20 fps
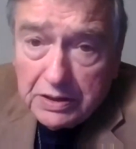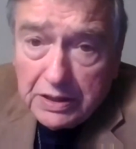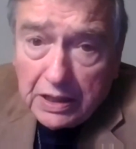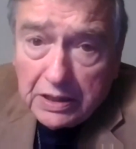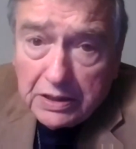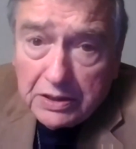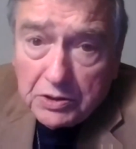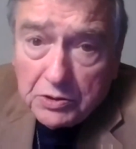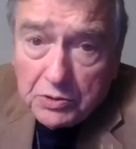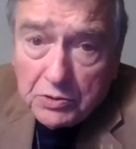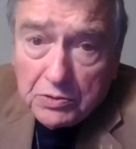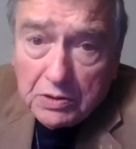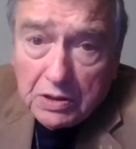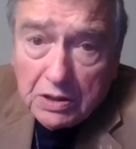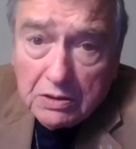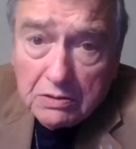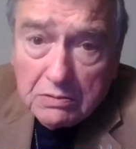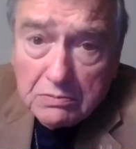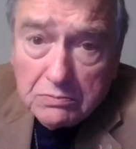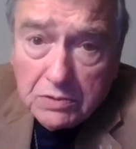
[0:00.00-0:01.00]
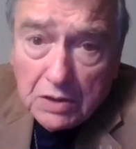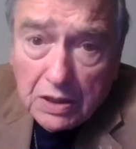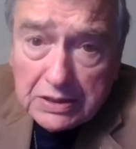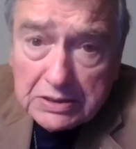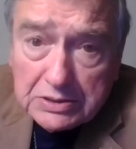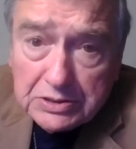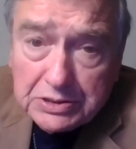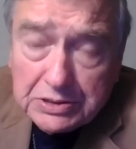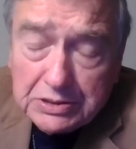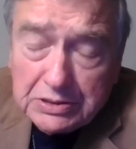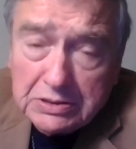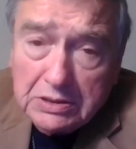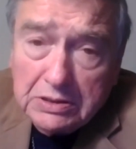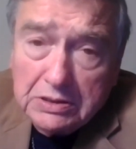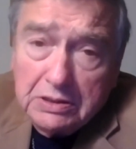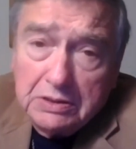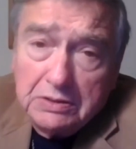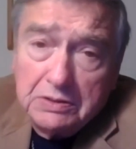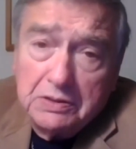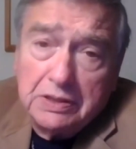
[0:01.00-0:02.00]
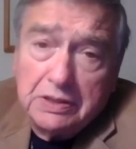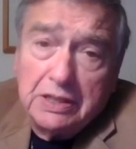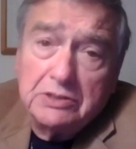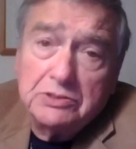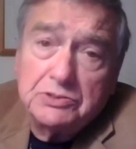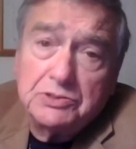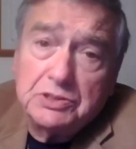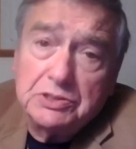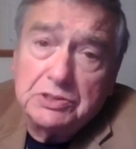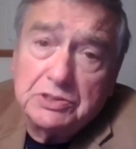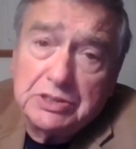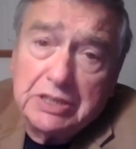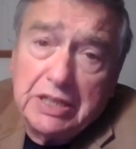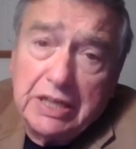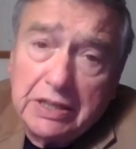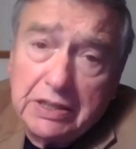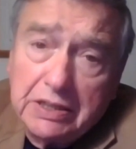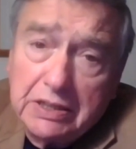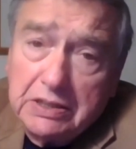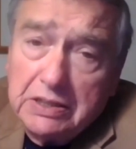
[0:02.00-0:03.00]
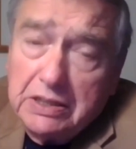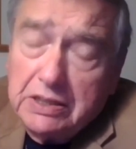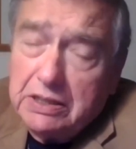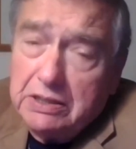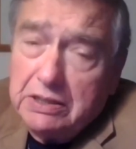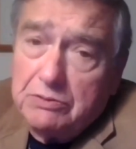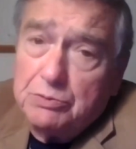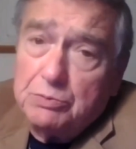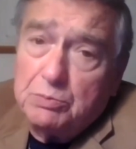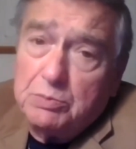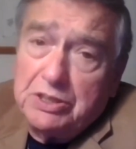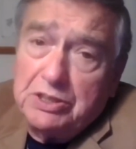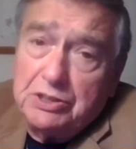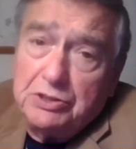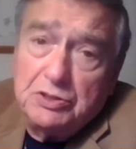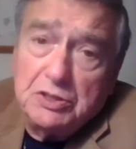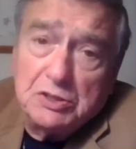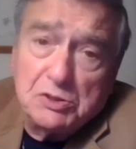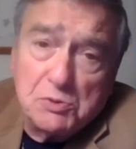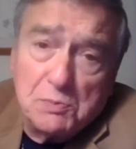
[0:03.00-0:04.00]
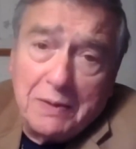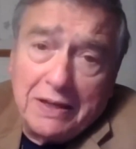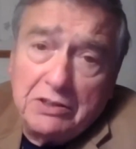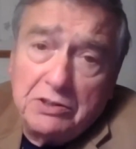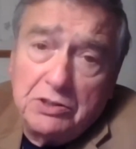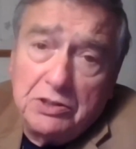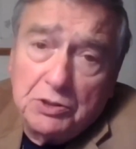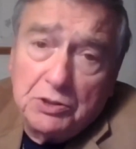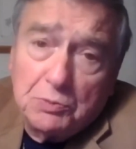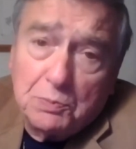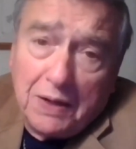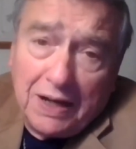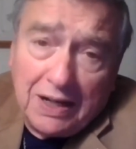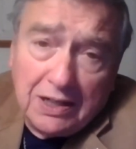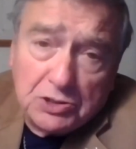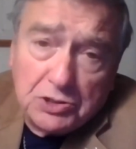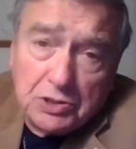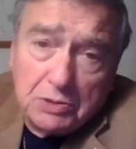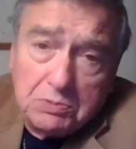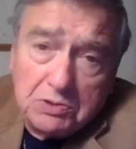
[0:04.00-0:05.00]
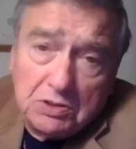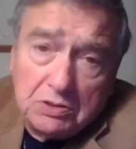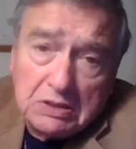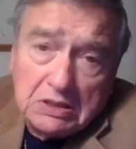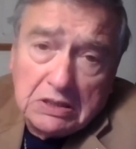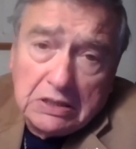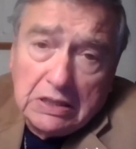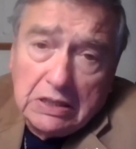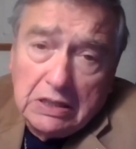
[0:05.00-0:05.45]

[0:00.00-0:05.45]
Thank you, Rex, and thanks to Zach and everybody that's made this possible.